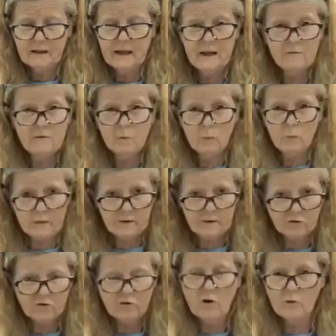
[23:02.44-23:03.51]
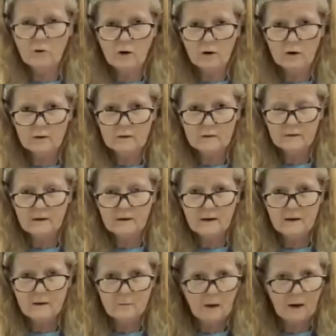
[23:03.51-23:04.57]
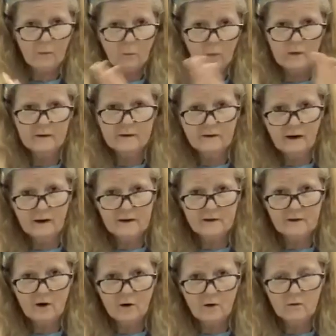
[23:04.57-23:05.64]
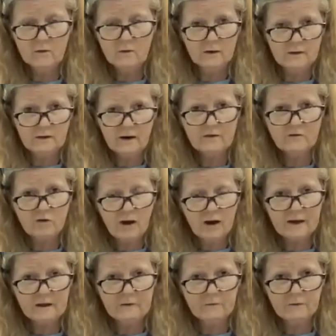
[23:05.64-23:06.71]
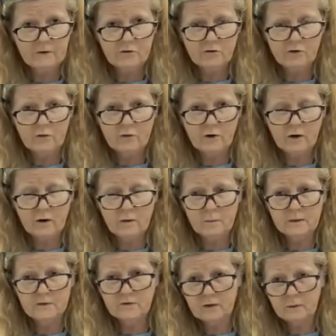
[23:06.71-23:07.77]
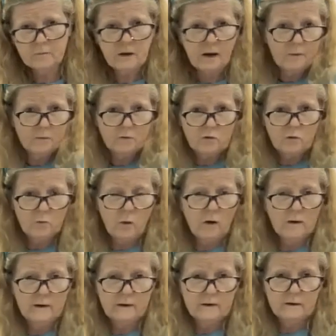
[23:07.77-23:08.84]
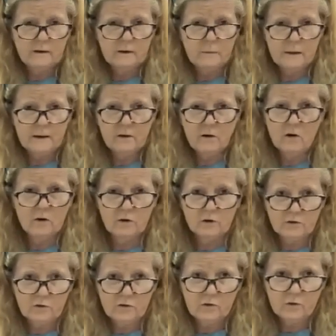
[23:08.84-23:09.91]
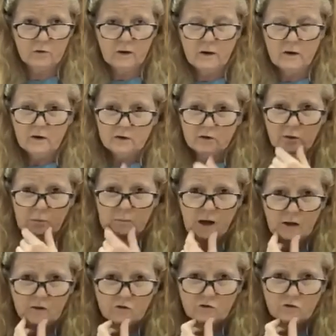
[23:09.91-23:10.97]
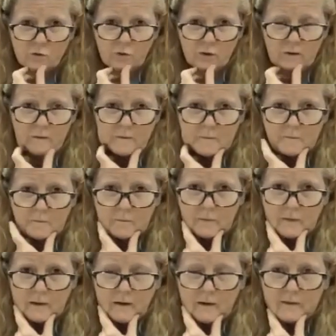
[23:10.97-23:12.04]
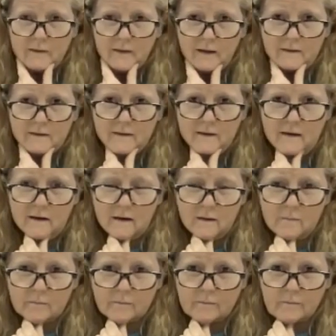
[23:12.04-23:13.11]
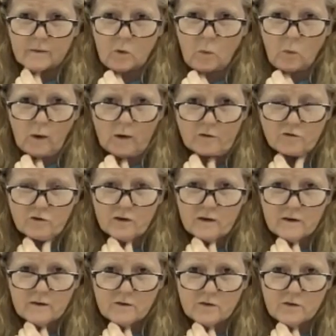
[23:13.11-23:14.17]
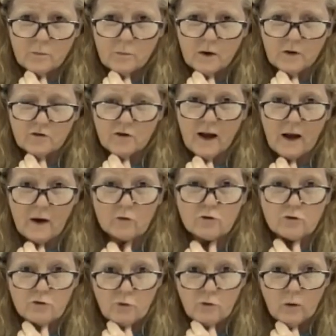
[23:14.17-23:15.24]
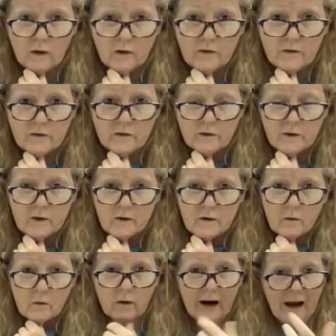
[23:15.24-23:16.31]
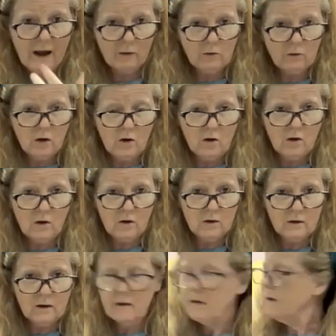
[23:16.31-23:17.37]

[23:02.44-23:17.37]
Even with a show dog, you might want a tight coat, a tight jacket for a show dog, but sometimes you want it a little bit longer too. So I'm not sure that the question is so much how short or how long,